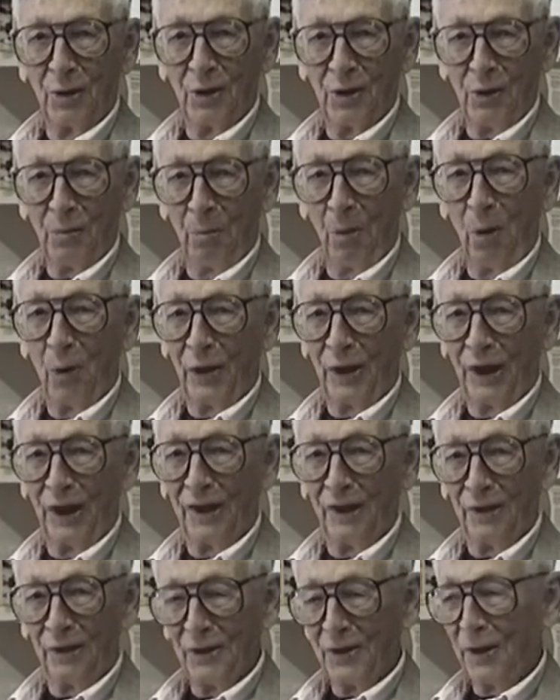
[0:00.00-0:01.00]

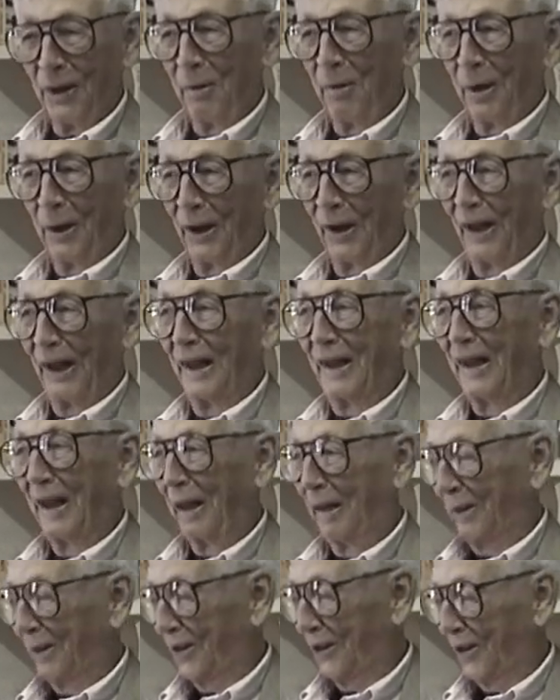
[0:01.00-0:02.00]
smoking or something like
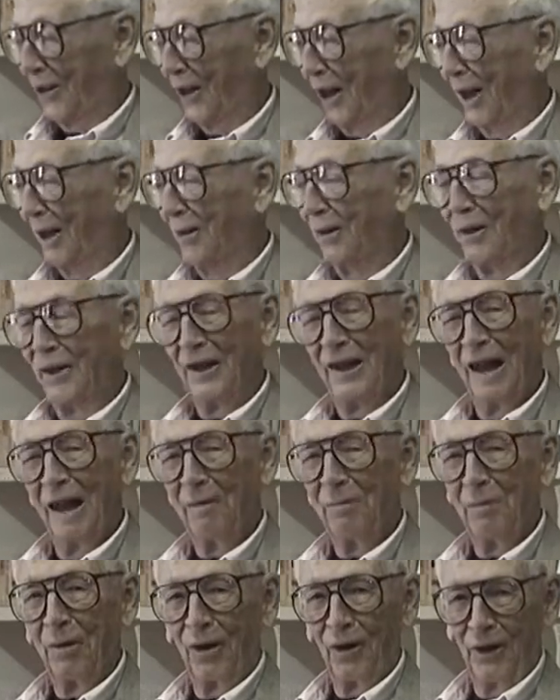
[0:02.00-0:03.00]
that. But Charlie would
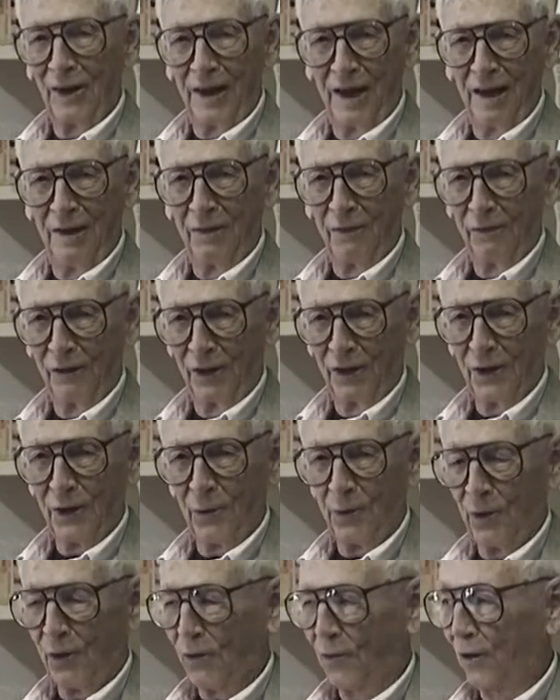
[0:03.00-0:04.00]
not believe that this
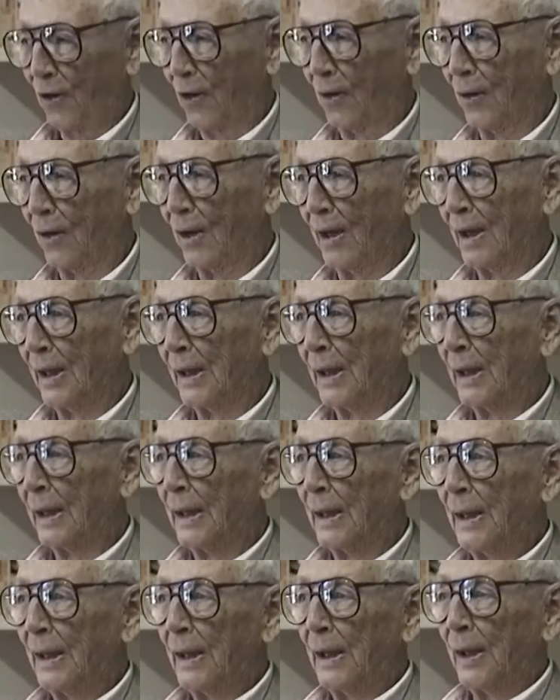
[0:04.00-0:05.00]
was true.
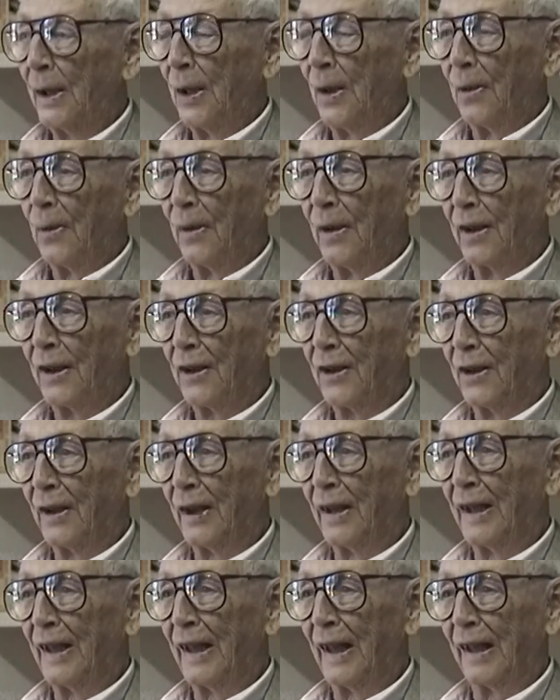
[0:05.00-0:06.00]
Well, it
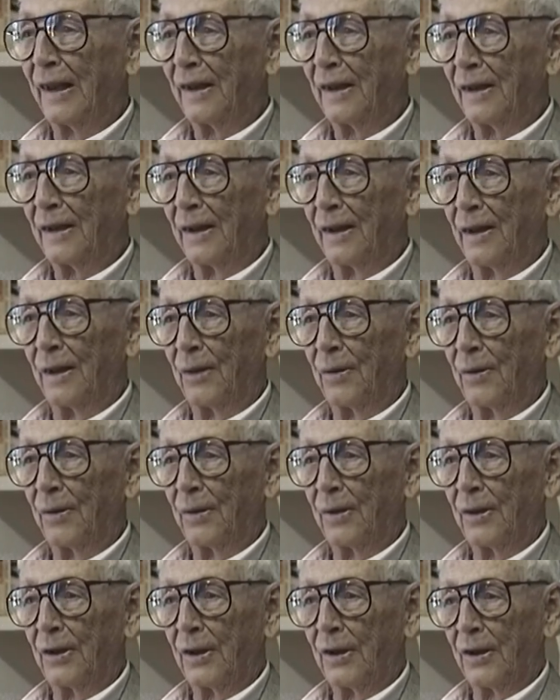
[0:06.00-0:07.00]
turned out that it
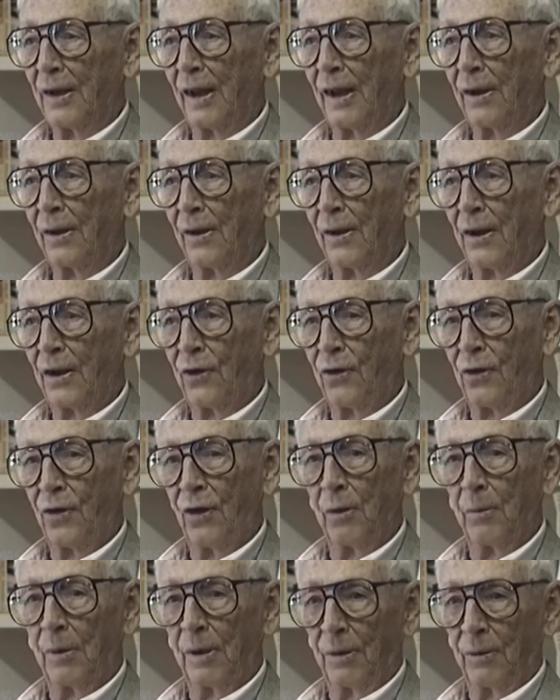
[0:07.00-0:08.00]
was not only
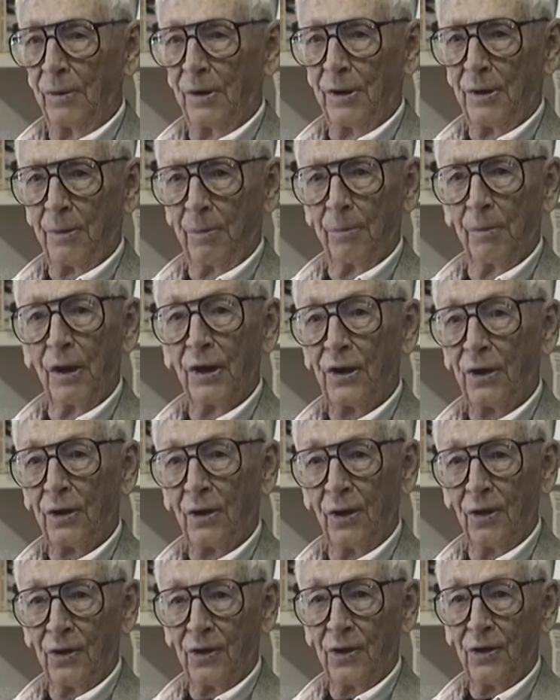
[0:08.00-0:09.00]
true, but it was much
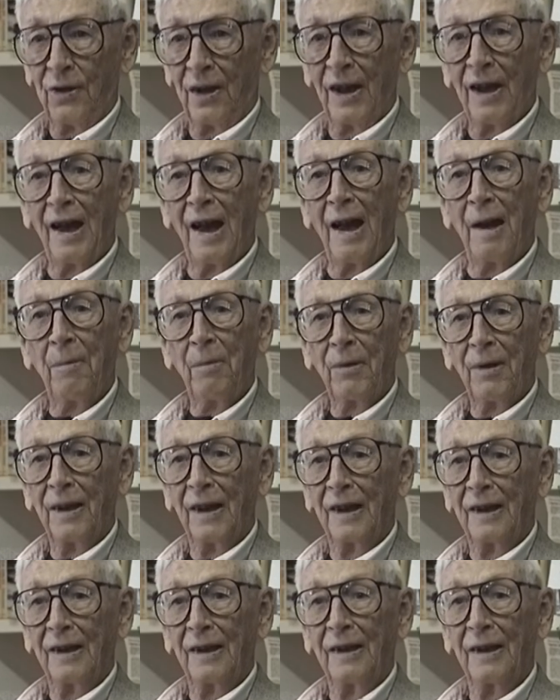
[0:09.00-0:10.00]
closer to happening
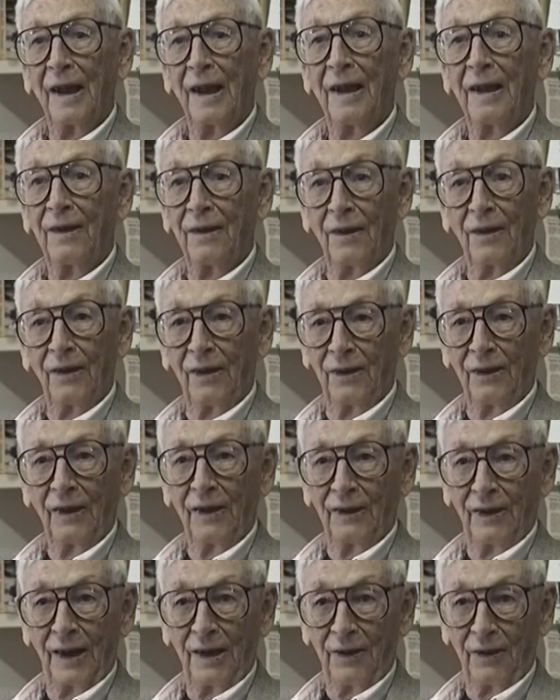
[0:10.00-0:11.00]
than they,
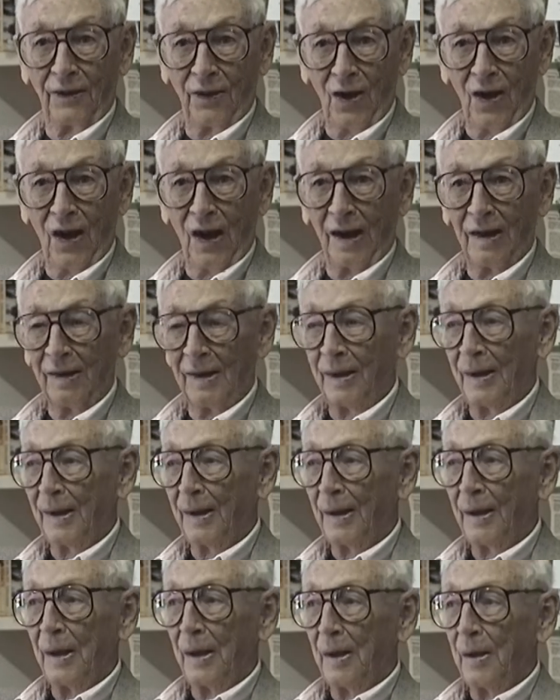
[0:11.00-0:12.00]
than they thought
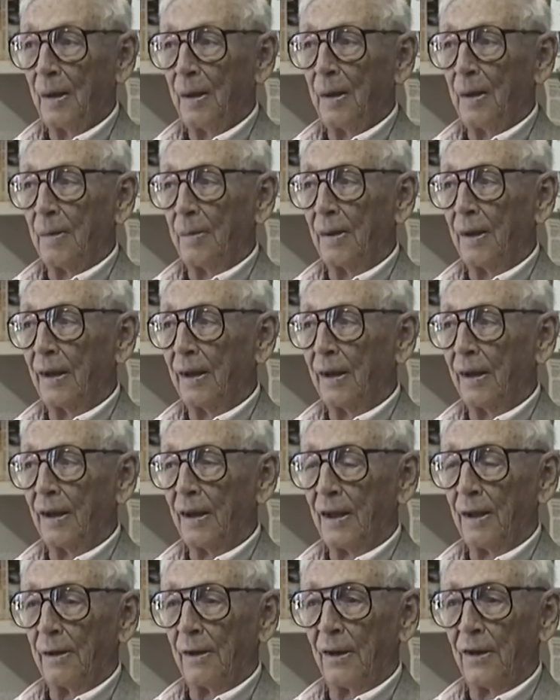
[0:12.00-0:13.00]

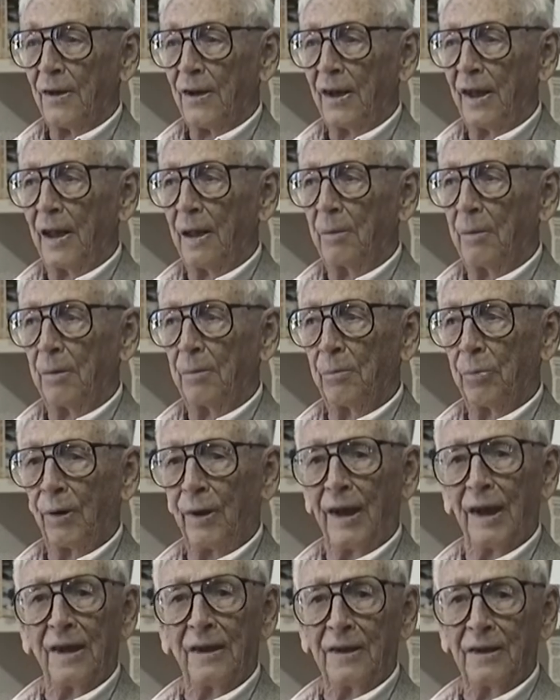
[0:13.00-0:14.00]
because the seed had been
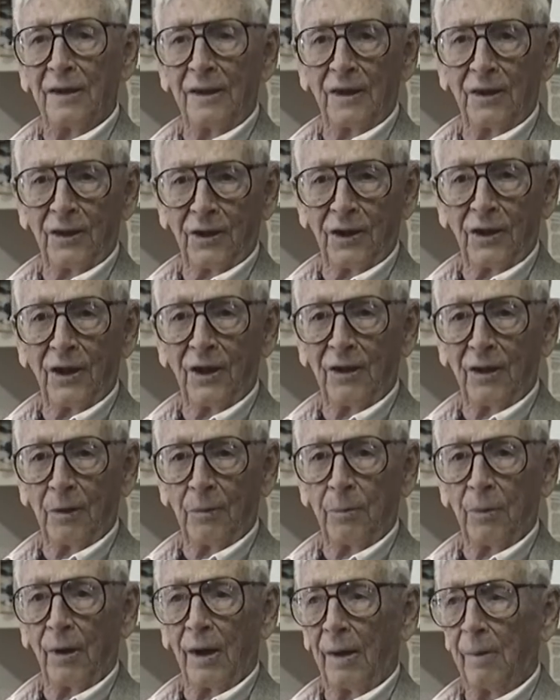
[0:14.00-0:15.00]
planted in the Interior
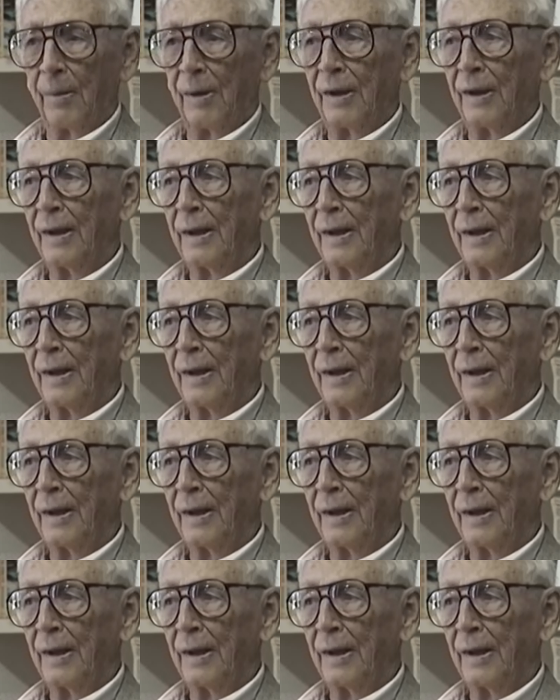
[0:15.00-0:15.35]
Department